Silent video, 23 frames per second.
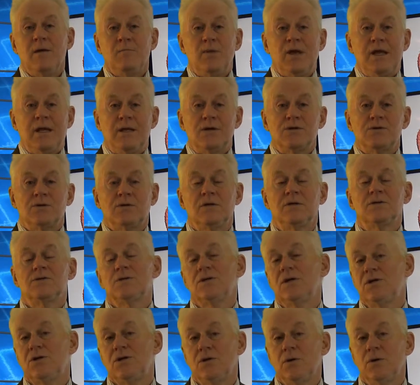because of
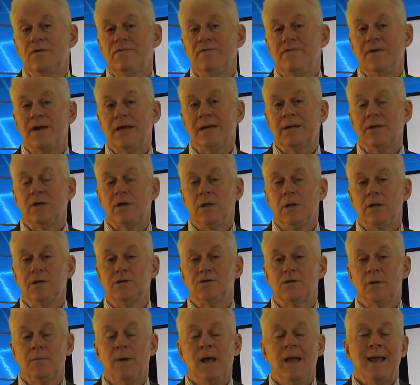this issue of
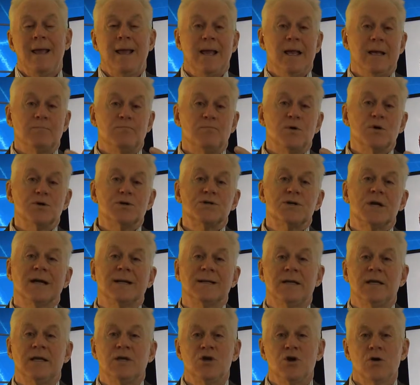vandalism and
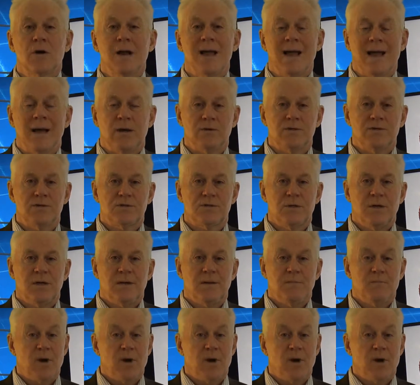protecting your house.